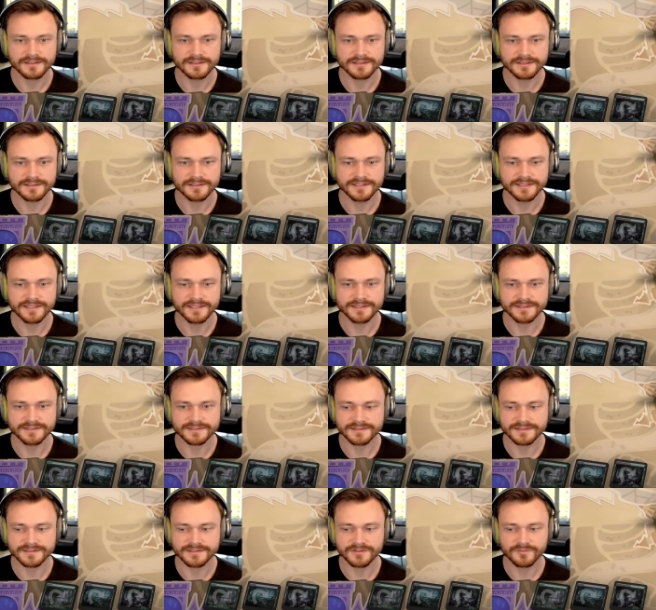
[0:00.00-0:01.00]

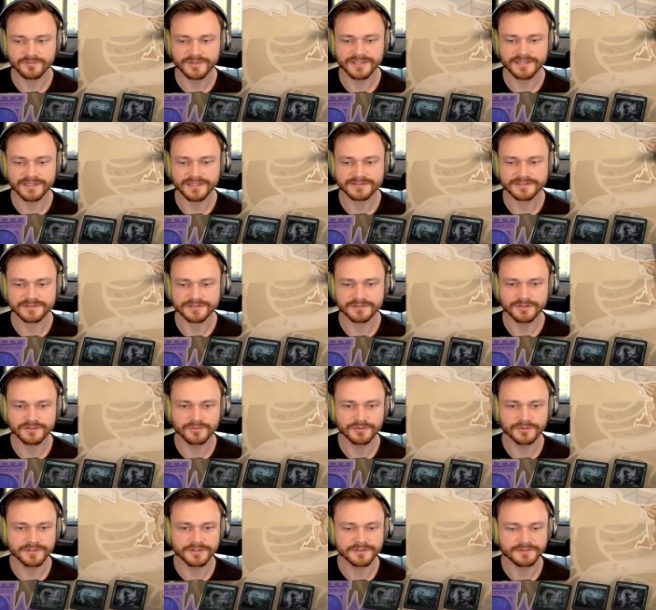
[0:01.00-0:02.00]
Yikes, no blocks, good
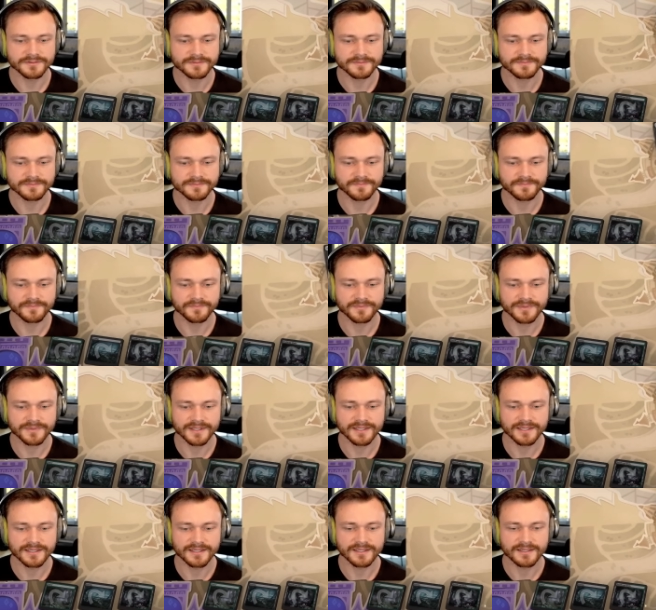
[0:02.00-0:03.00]
lord.
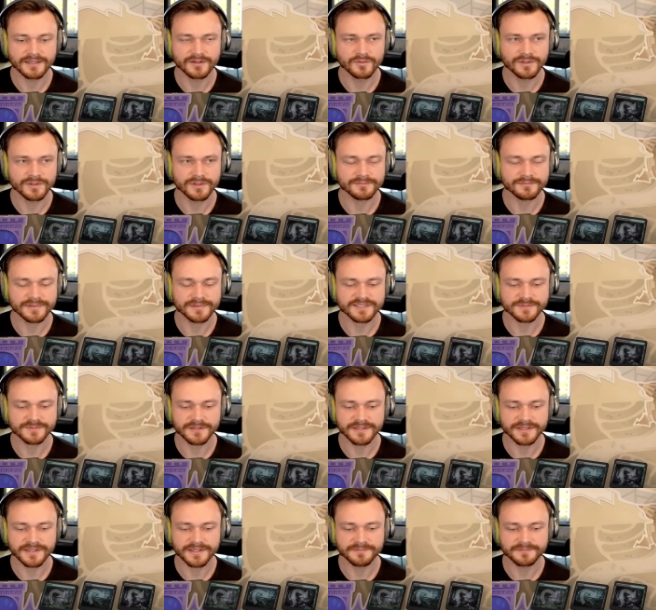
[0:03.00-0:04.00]
Well, that's about
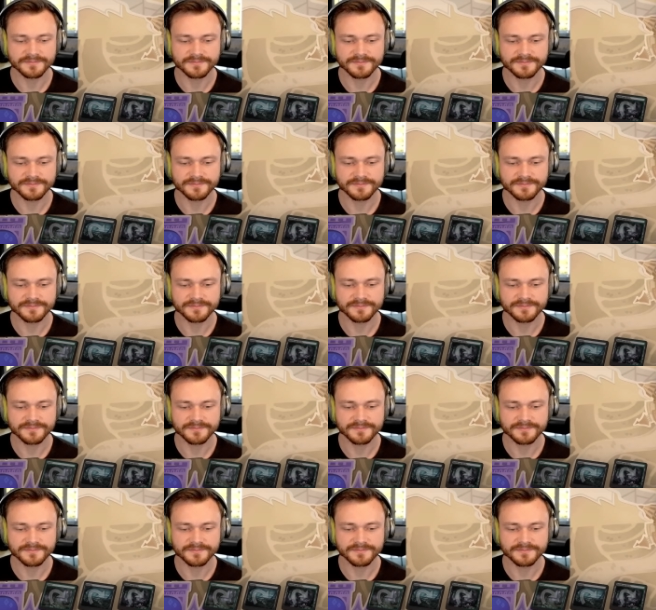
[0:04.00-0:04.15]
game.